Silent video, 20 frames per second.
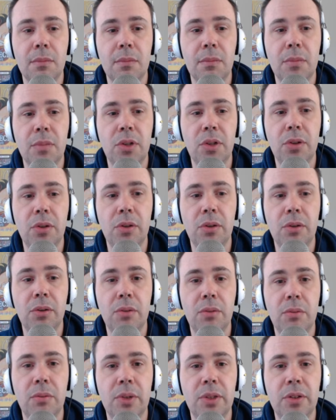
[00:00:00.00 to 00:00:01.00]
No,
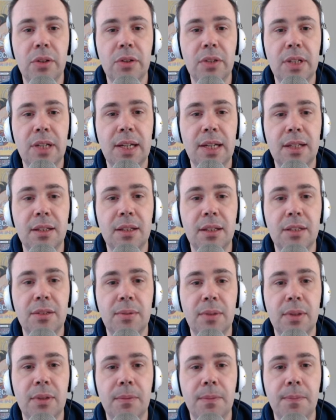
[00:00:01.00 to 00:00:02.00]
we don't take this
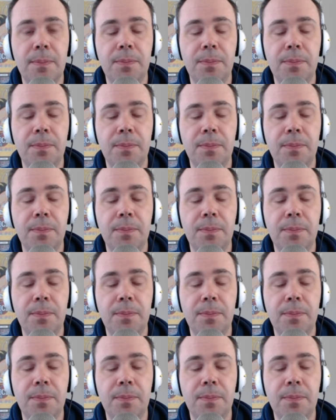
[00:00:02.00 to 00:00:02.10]
one.